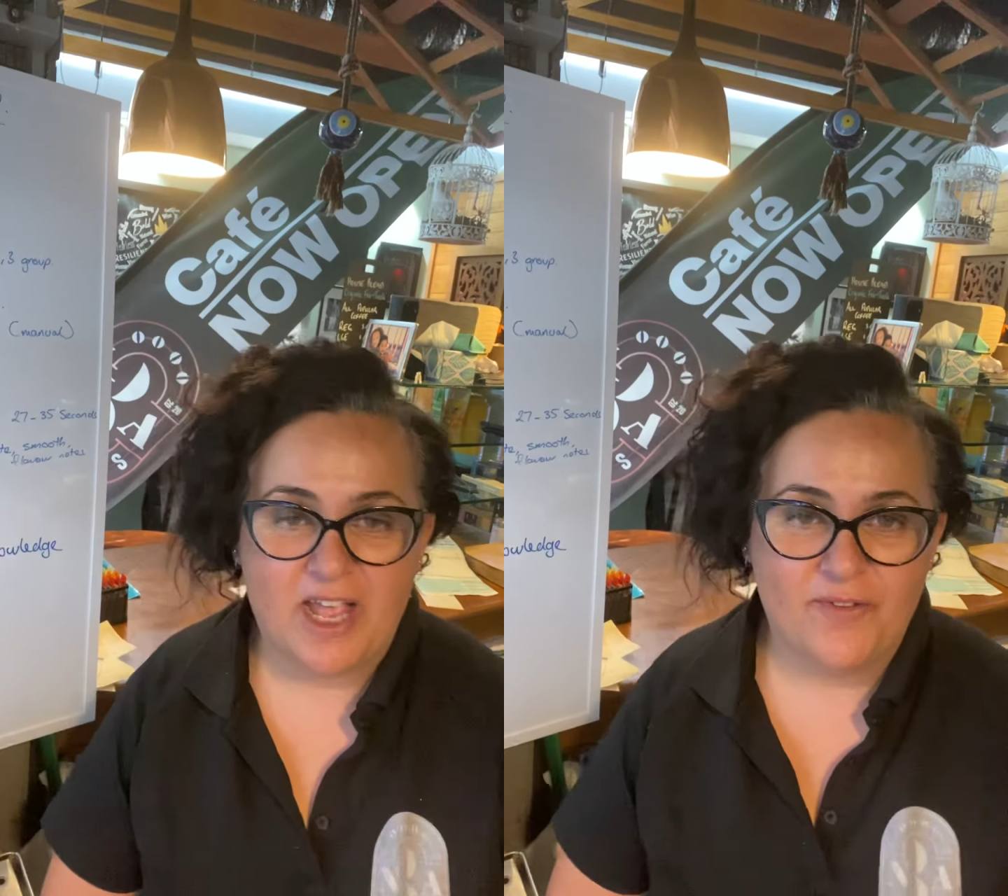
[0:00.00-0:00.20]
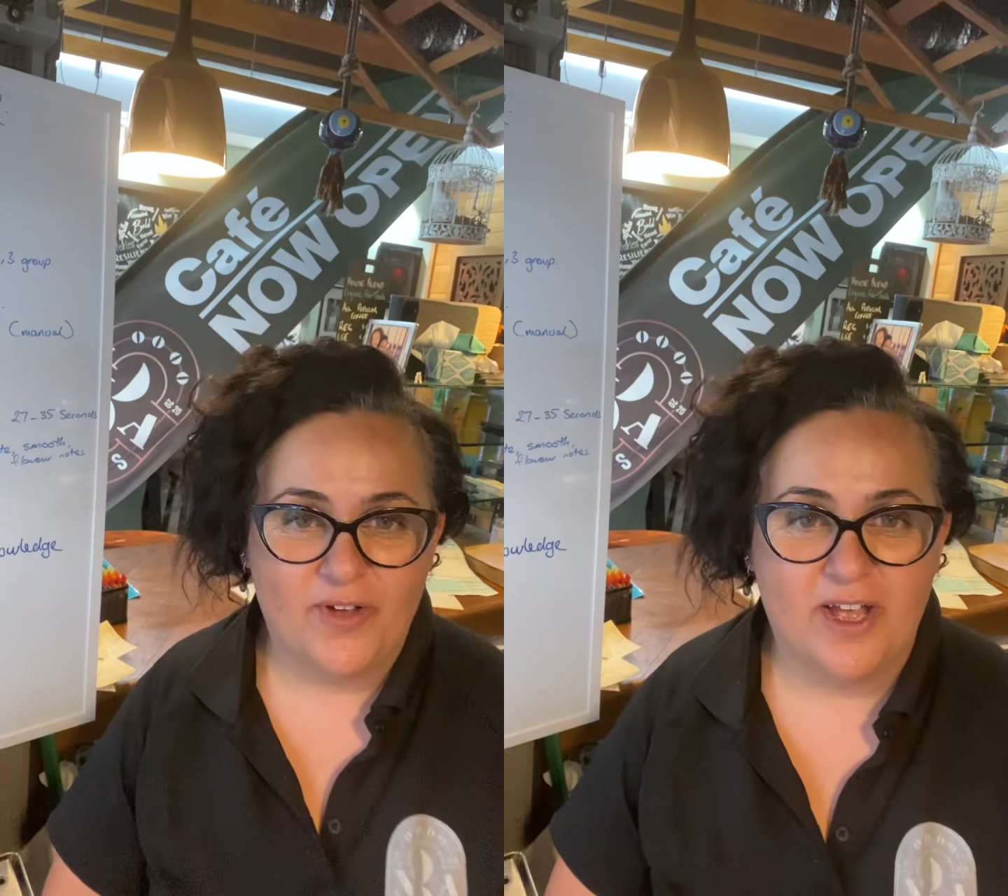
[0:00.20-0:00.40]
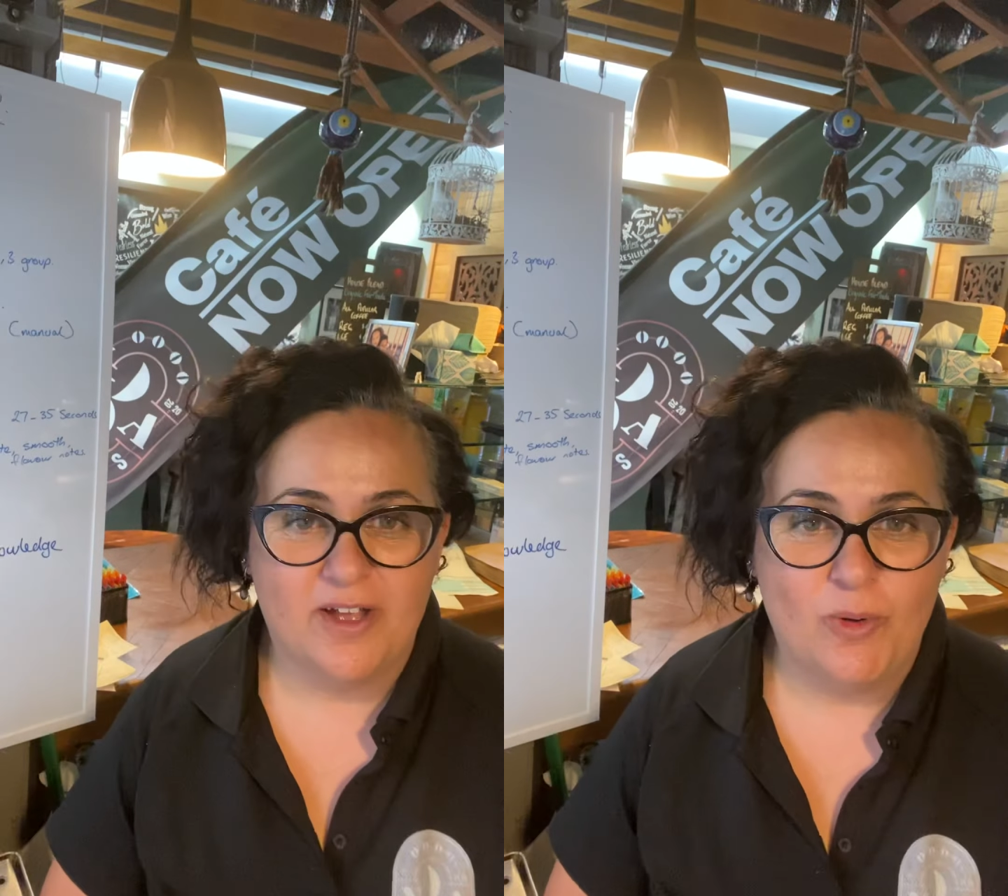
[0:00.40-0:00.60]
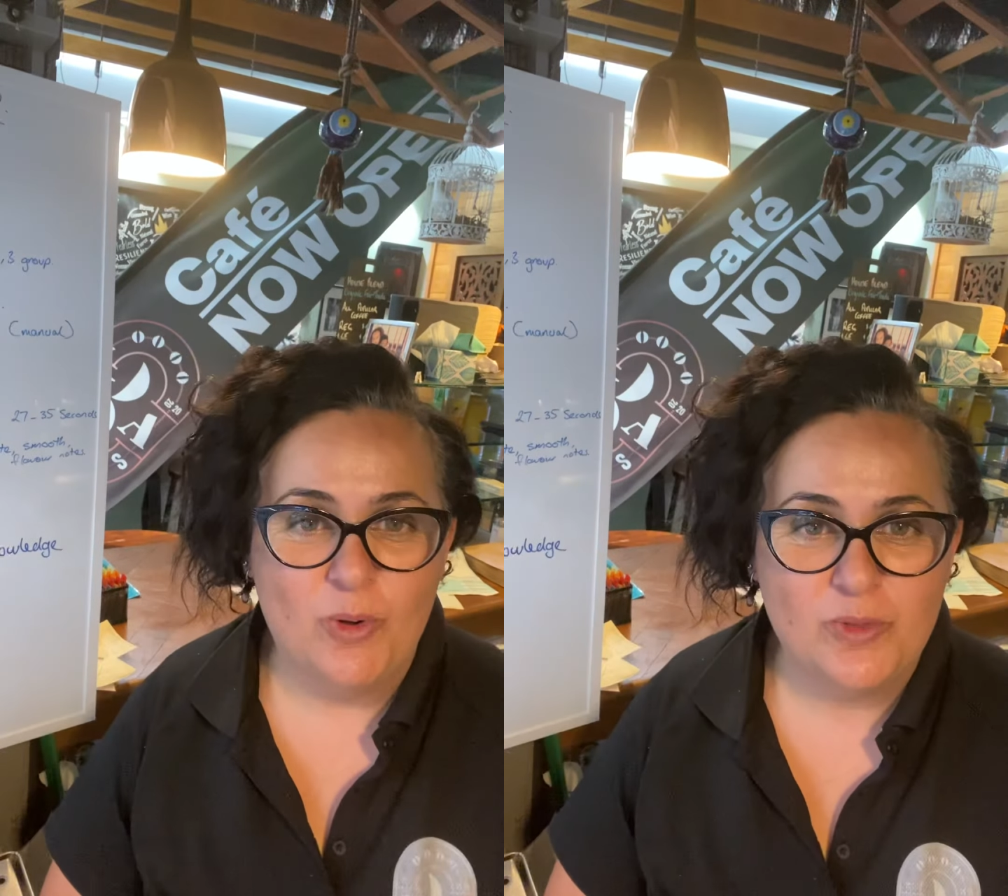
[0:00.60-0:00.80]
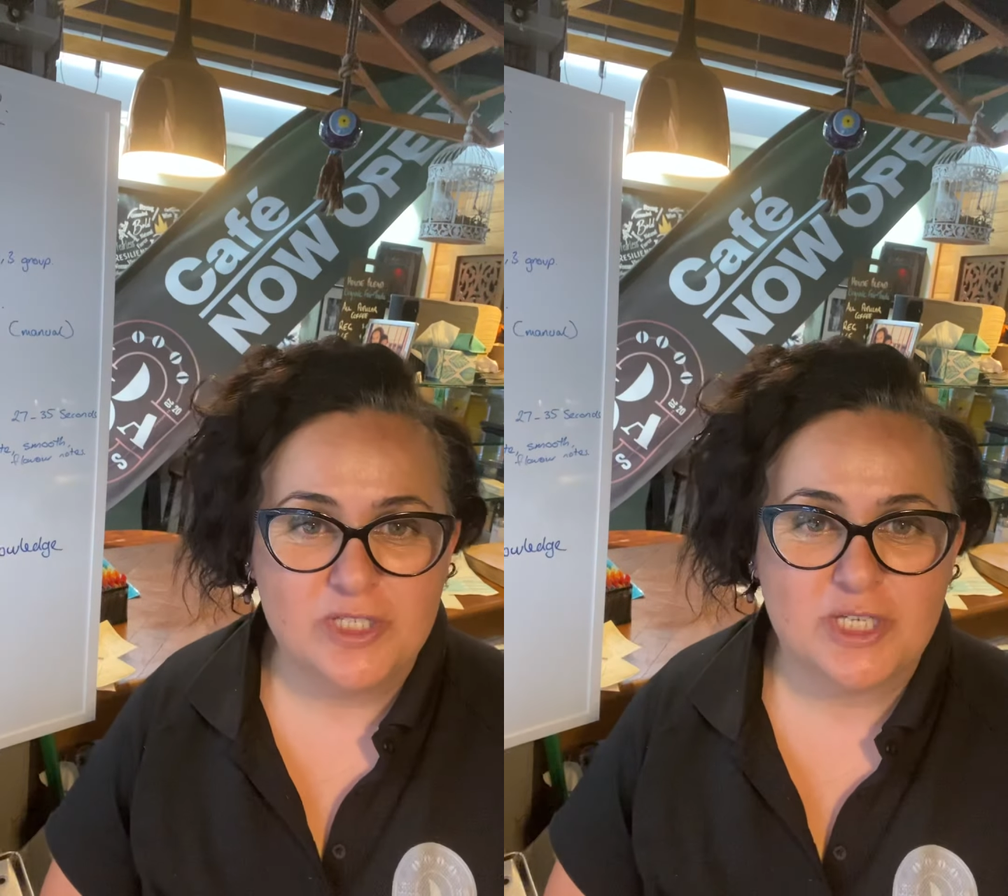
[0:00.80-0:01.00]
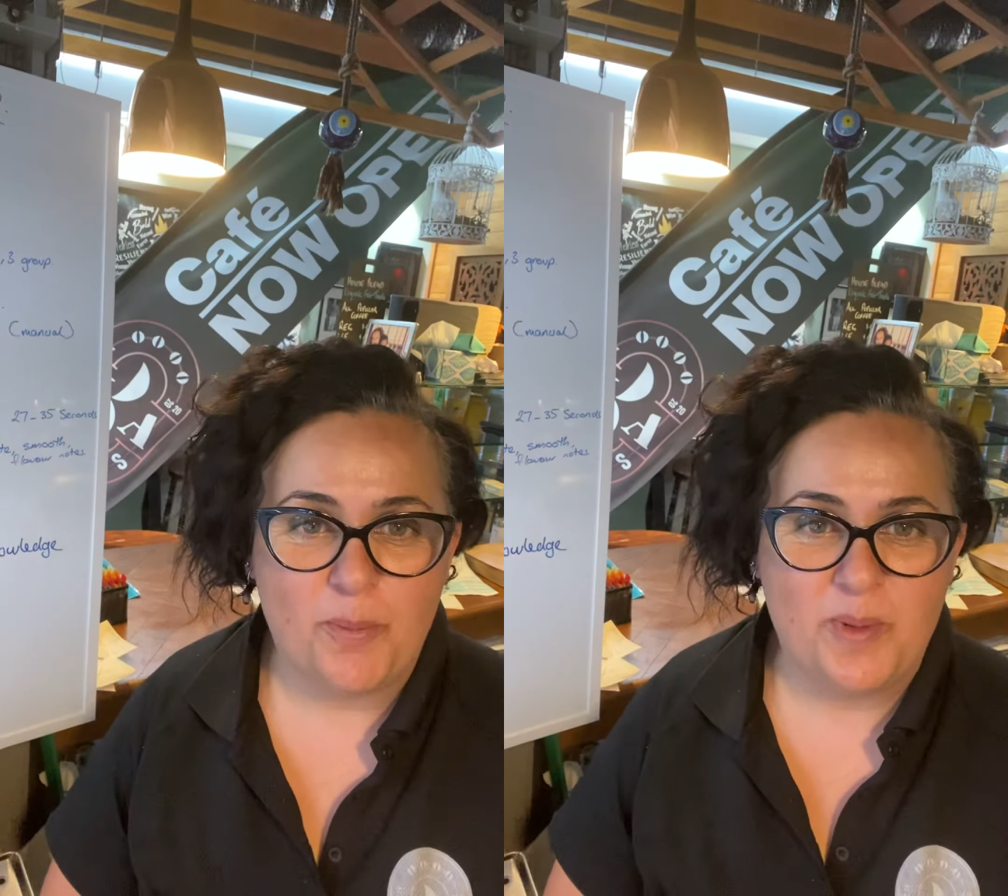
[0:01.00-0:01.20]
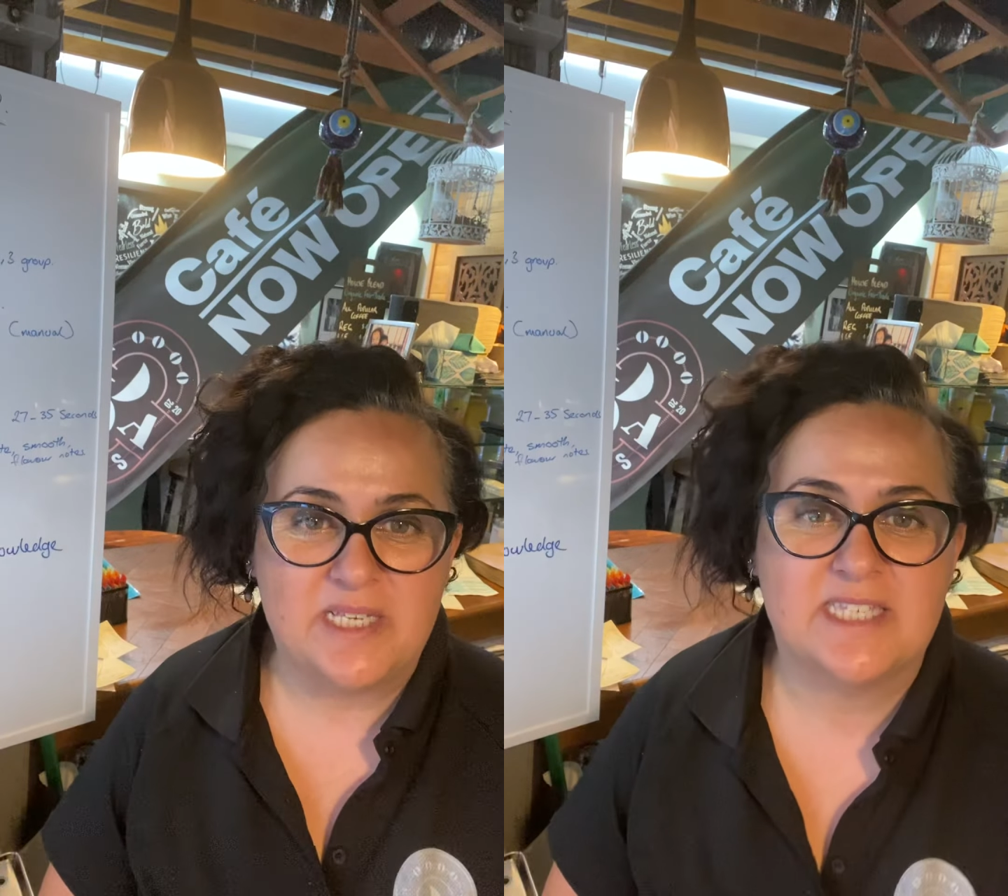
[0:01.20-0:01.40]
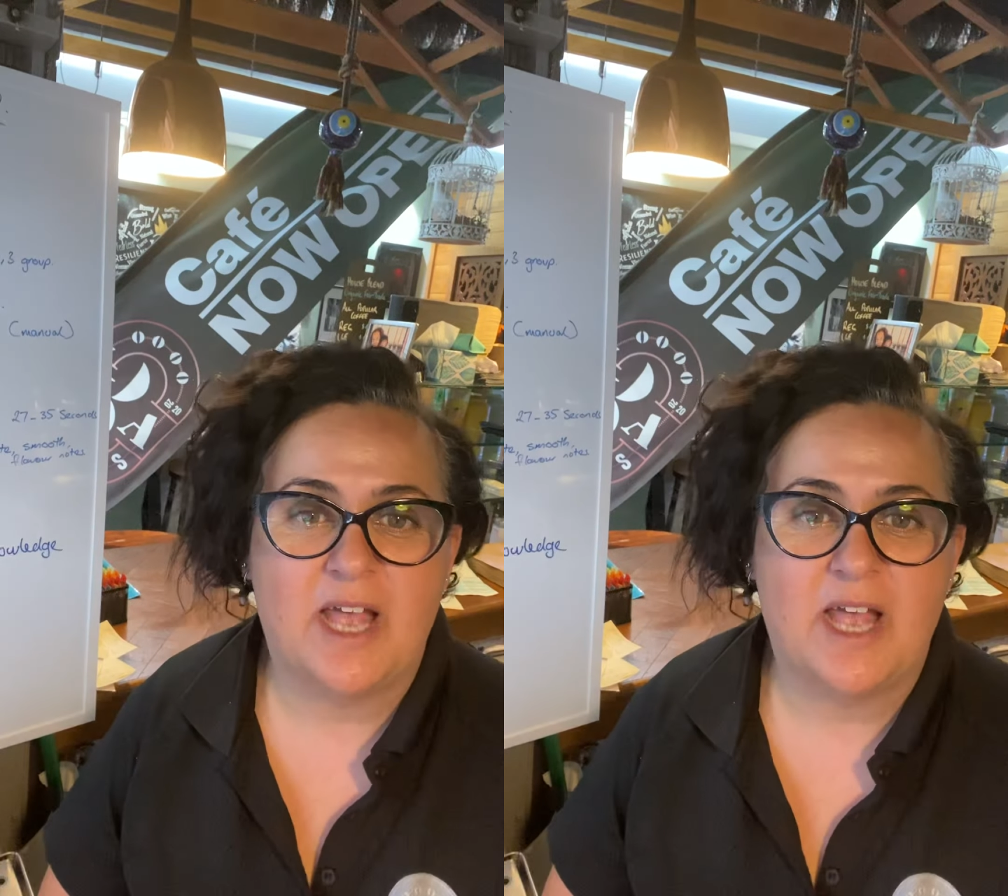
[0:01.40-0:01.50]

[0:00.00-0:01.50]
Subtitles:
cover all the topics